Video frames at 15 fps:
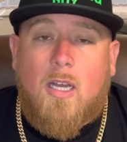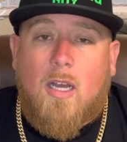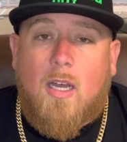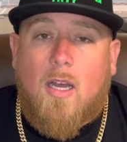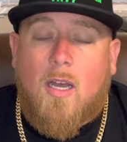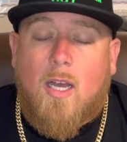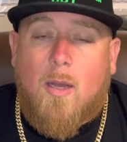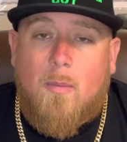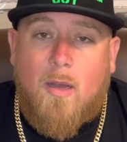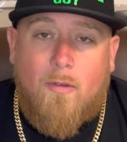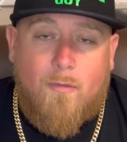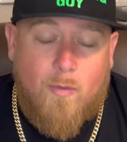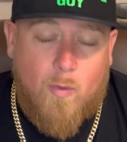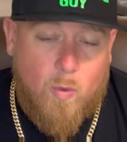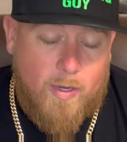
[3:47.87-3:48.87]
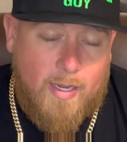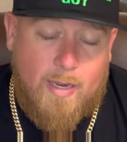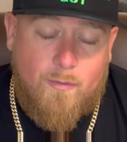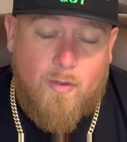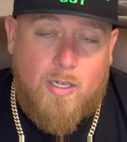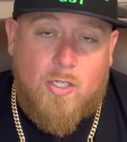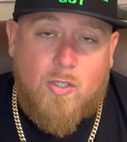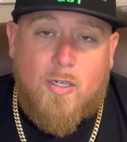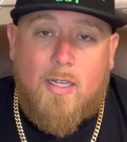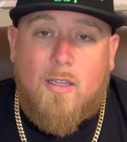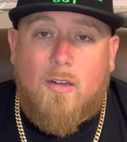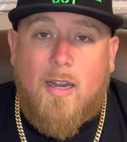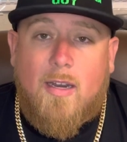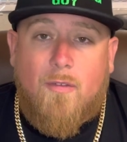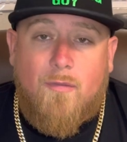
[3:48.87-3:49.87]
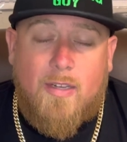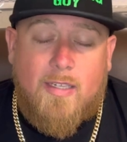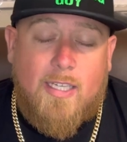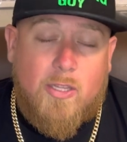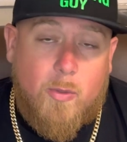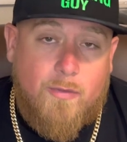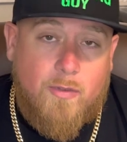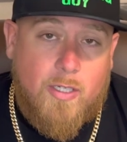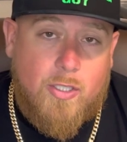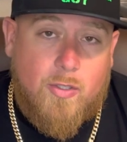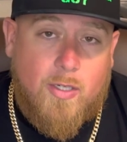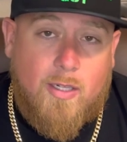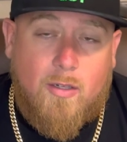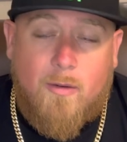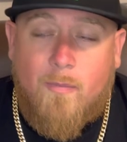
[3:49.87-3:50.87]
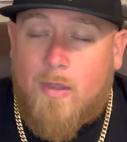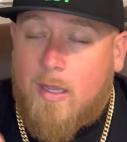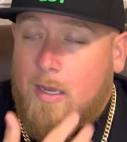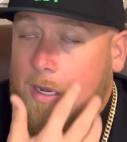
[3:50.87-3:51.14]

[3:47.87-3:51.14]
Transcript: a 48 foot trailer, and a 53 foot trailer.